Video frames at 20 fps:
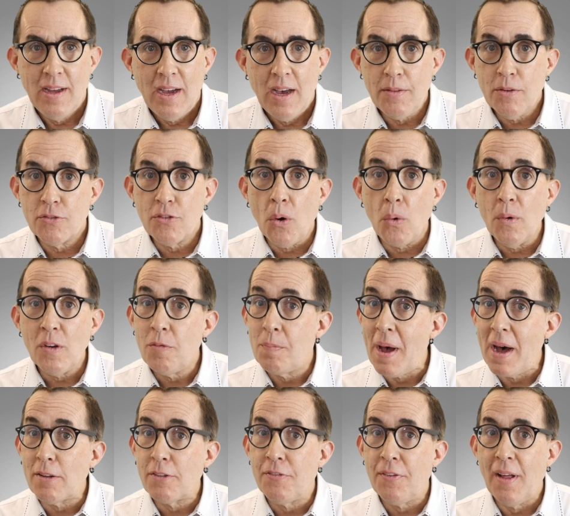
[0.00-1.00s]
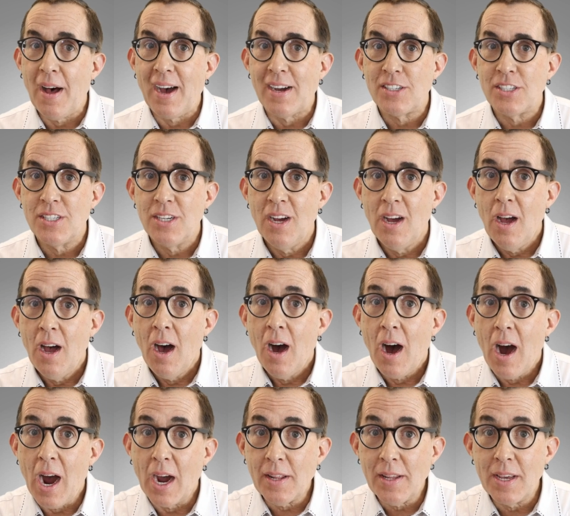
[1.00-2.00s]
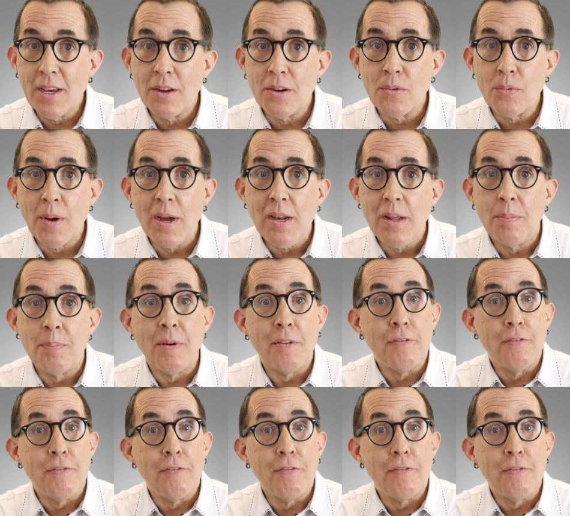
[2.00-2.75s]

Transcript: And there's always Bounce Flash, highly underrated but